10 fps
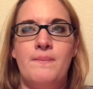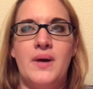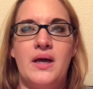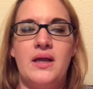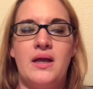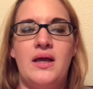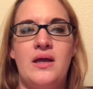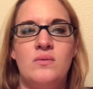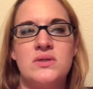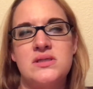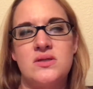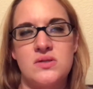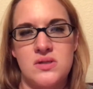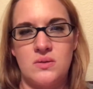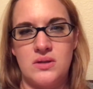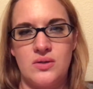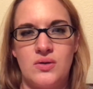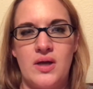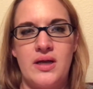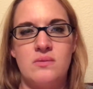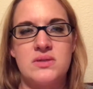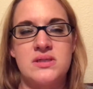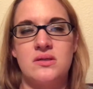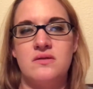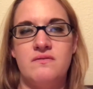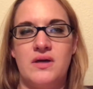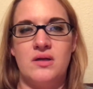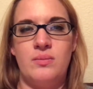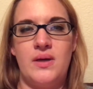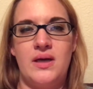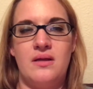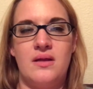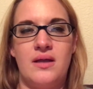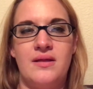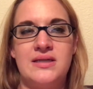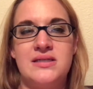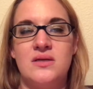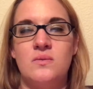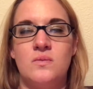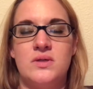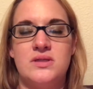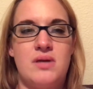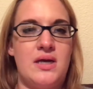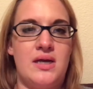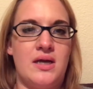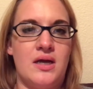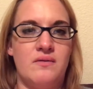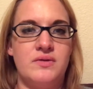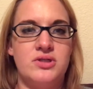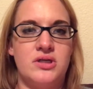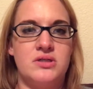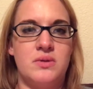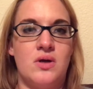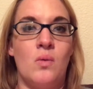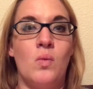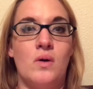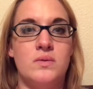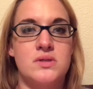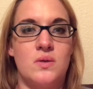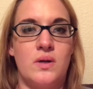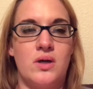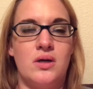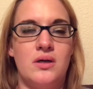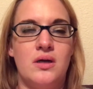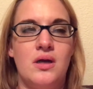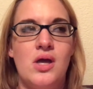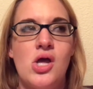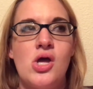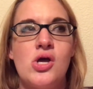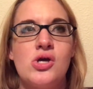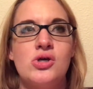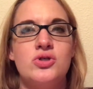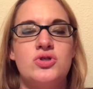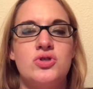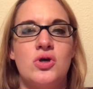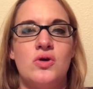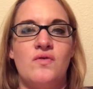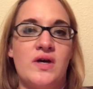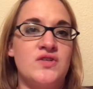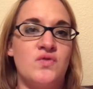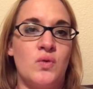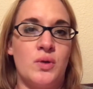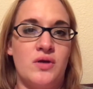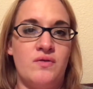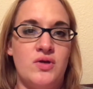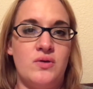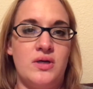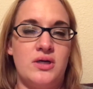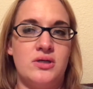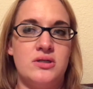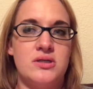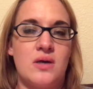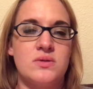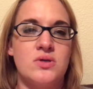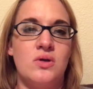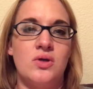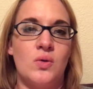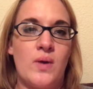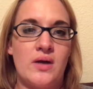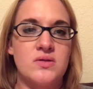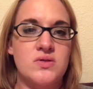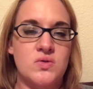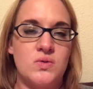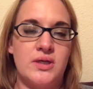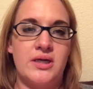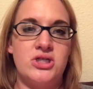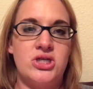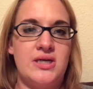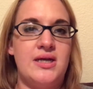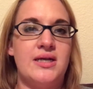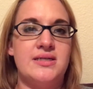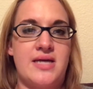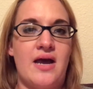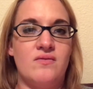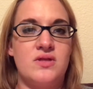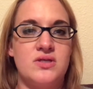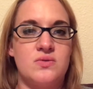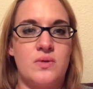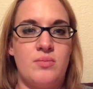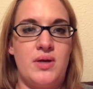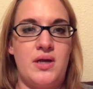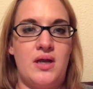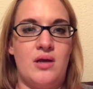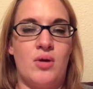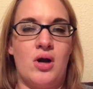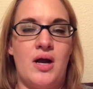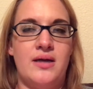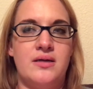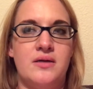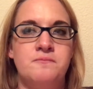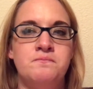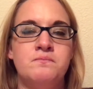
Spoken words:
But he was still so little and he was still developing that they didn't want to make any kind of a judgment on what was going on. So fast forward a few years, I was told around school age he needed to have this repeat MRI done.